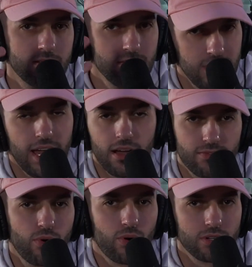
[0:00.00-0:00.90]
Yeah,
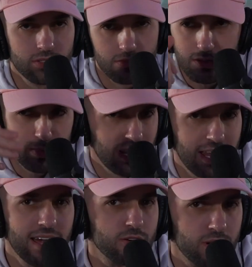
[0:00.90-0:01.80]
of course. There's been a
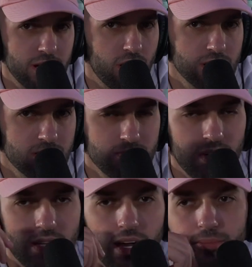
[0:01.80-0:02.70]
lot of great artists who've
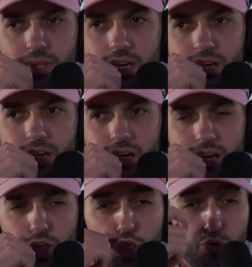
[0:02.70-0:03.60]
done that.
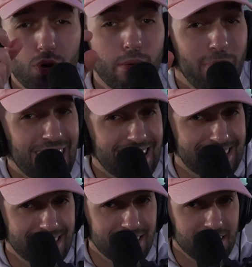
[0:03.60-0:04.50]

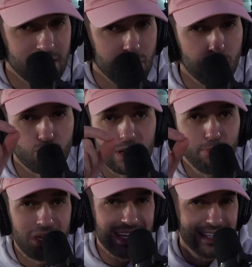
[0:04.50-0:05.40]
Three-peat.
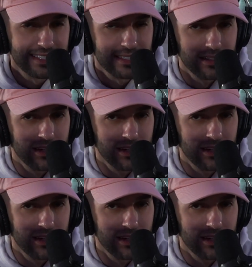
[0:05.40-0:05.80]
Three-peat.